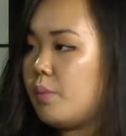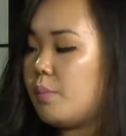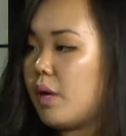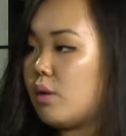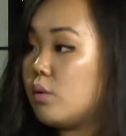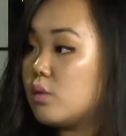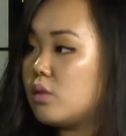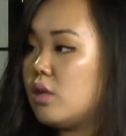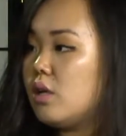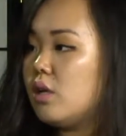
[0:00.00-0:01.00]
petals,
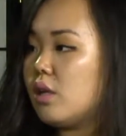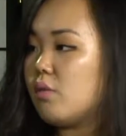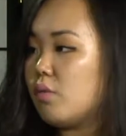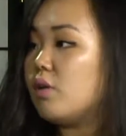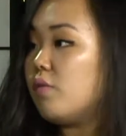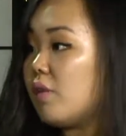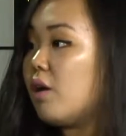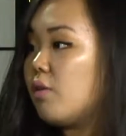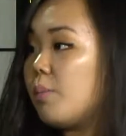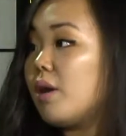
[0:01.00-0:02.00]
like real
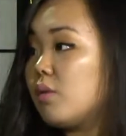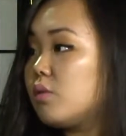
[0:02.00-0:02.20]
flower petals.